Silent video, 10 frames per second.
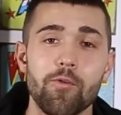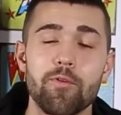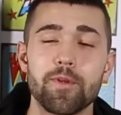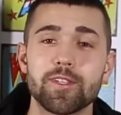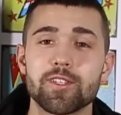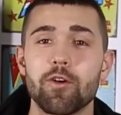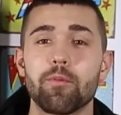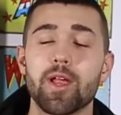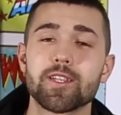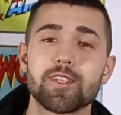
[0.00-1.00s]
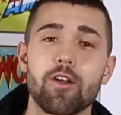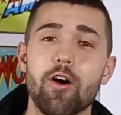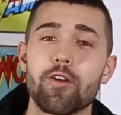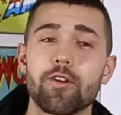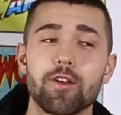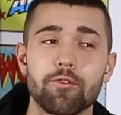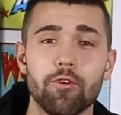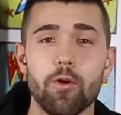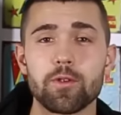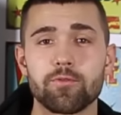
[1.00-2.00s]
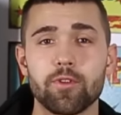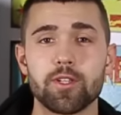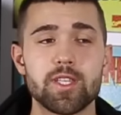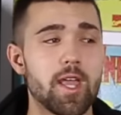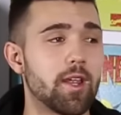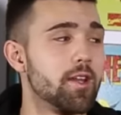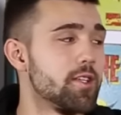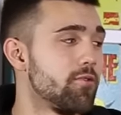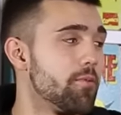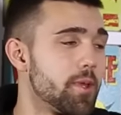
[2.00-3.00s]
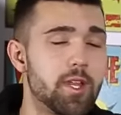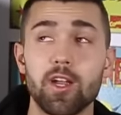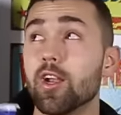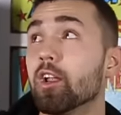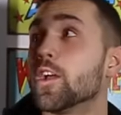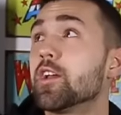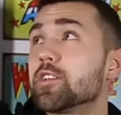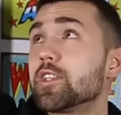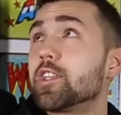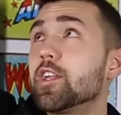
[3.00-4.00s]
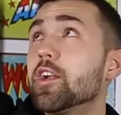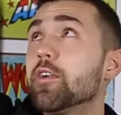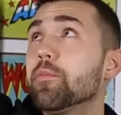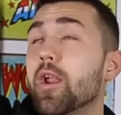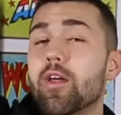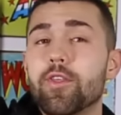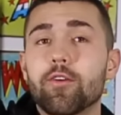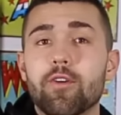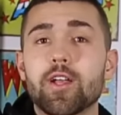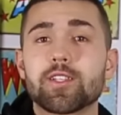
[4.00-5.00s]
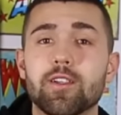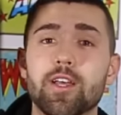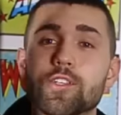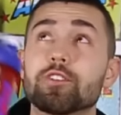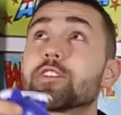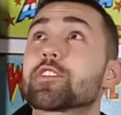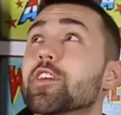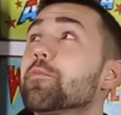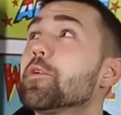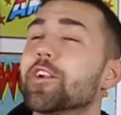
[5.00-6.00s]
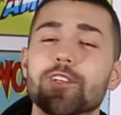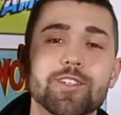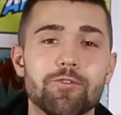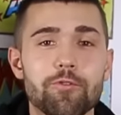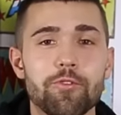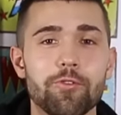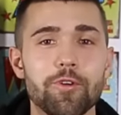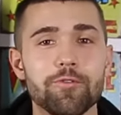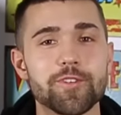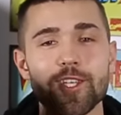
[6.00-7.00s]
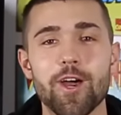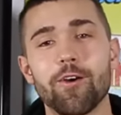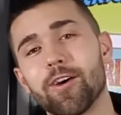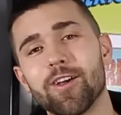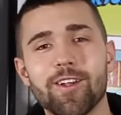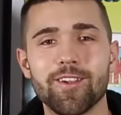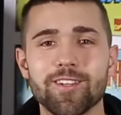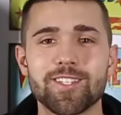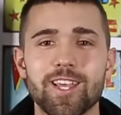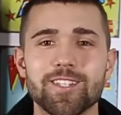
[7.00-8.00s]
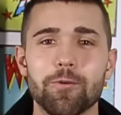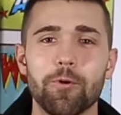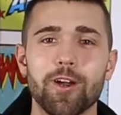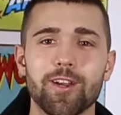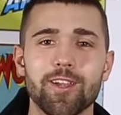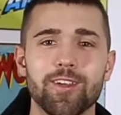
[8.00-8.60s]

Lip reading: we've been so blessed and honored, and Grow has really taken us from here to here, and I think Rising Legends is going to put us through the roof. So let's get to work.